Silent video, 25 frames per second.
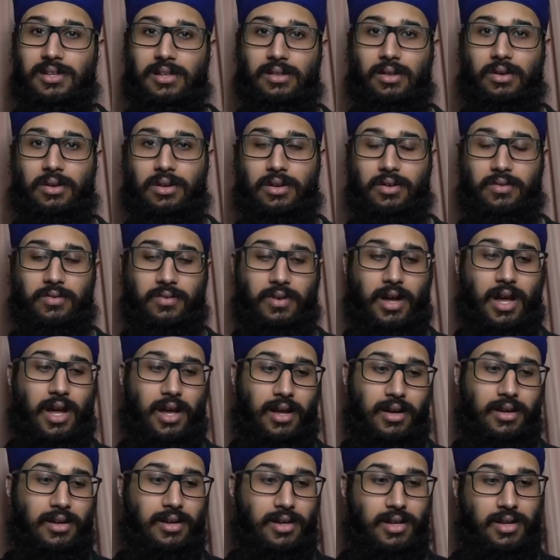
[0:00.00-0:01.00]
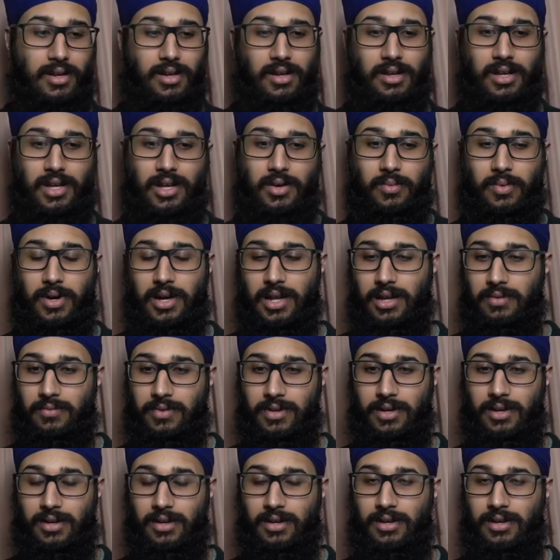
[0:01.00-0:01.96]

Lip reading: a lot of